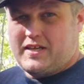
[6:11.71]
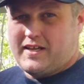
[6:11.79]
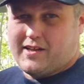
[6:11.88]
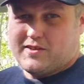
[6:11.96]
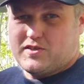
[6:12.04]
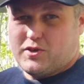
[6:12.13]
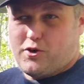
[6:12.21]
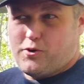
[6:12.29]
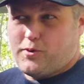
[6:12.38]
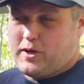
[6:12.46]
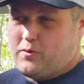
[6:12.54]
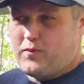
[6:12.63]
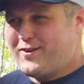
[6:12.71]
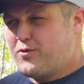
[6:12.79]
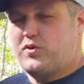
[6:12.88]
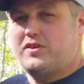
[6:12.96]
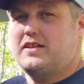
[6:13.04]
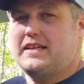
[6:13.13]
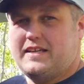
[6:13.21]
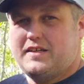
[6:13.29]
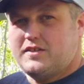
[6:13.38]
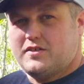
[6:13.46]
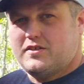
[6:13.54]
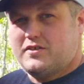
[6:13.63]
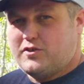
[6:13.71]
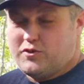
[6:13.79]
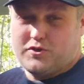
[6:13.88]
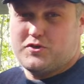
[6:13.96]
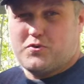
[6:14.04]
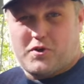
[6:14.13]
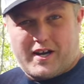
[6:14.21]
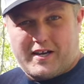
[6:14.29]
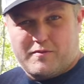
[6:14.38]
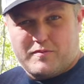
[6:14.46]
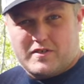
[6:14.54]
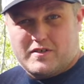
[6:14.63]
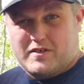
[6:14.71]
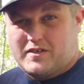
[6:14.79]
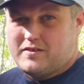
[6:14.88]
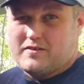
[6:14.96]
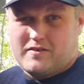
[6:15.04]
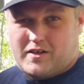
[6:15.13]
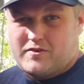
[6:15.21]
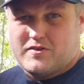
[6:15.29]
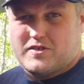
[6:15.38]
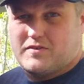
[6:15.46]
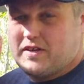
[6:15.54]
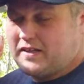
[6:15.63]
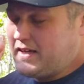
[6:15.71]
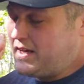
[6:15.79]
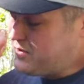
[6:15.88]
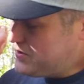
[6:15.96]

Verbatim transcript: and so we don't really need it to, you know, store items and, and other stuff like that.